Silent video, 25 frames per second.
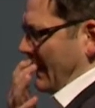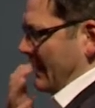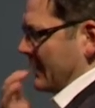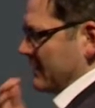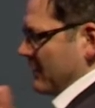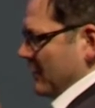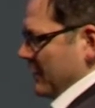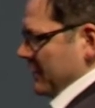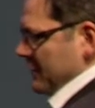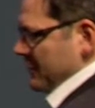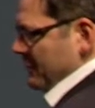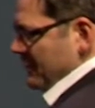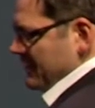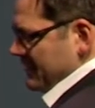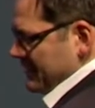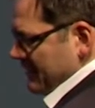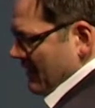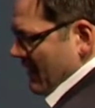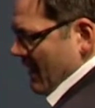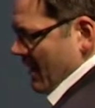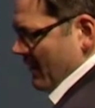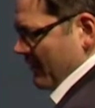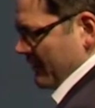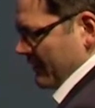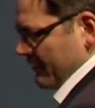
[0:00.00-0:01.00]
Where did we
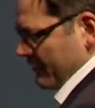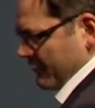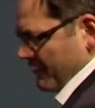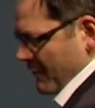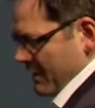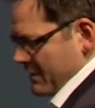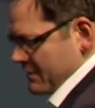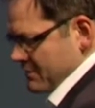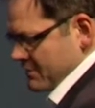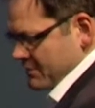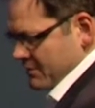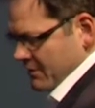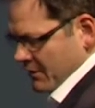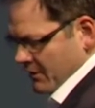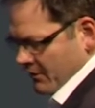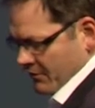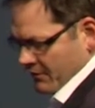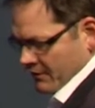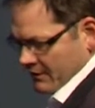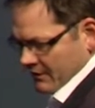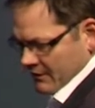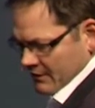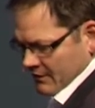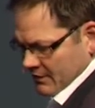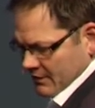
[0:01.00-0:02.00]
start with information
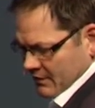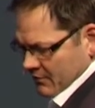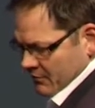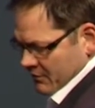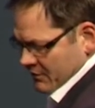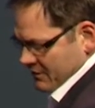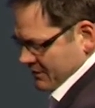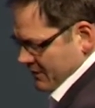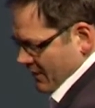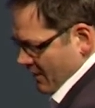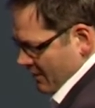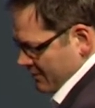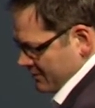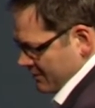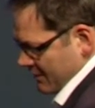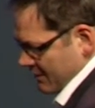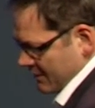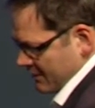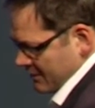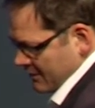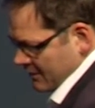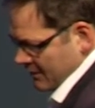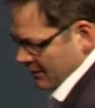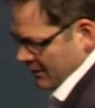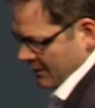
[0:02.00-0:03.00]
security? We started
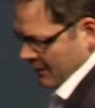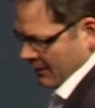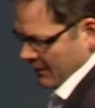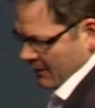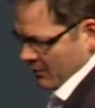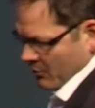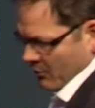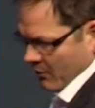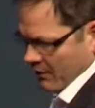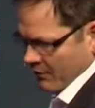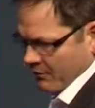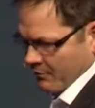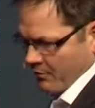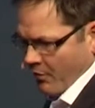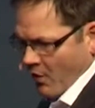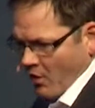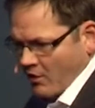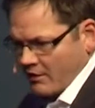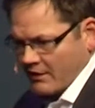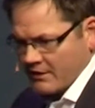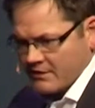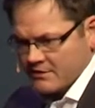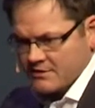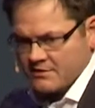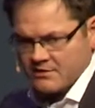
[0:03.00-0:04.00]
with
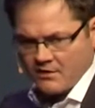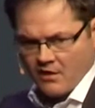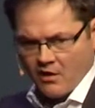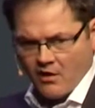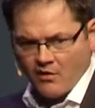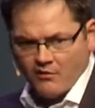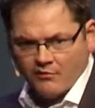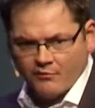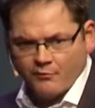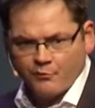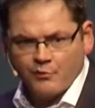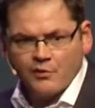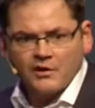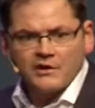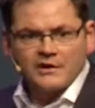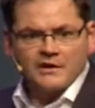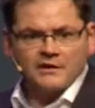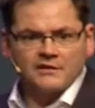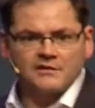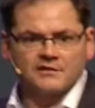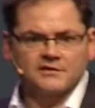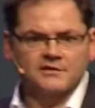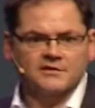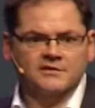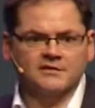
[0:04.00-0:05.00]
pockets of
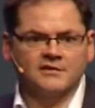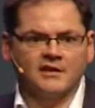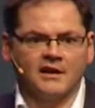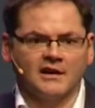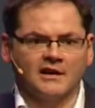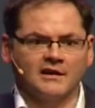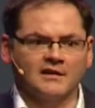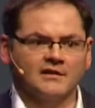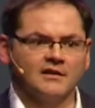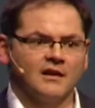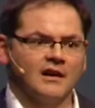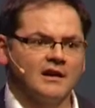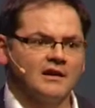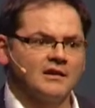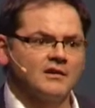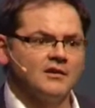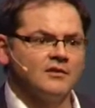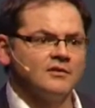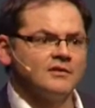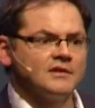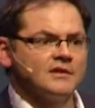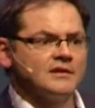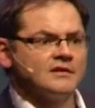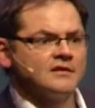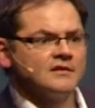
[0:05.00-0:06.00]
brilliance. I can
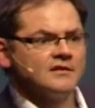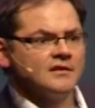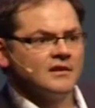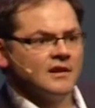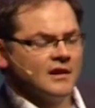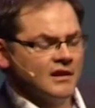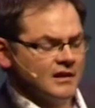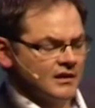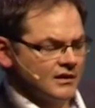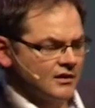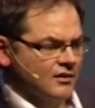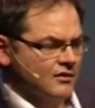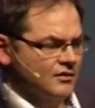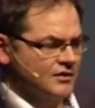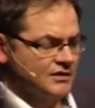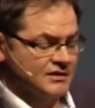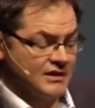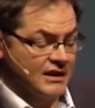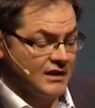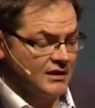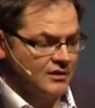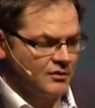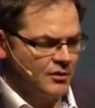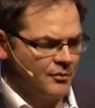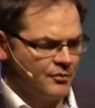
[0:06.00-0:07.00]
only
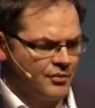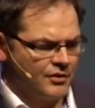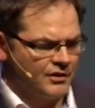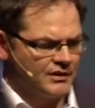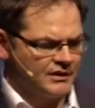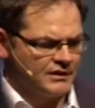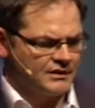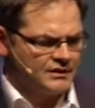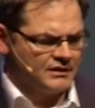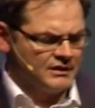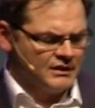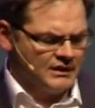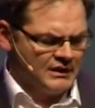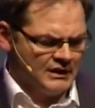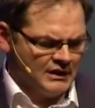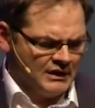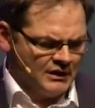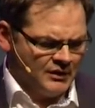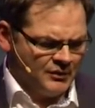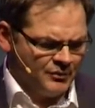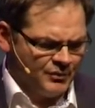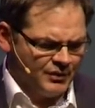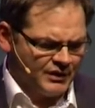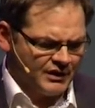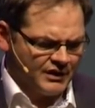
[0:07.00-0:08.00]
say they were brilliant
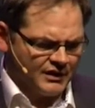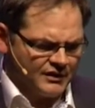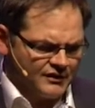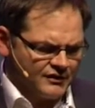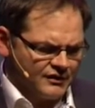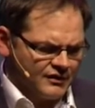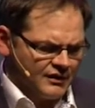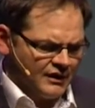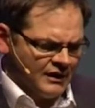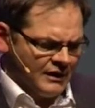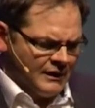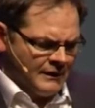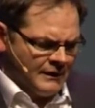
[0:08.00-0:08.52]
because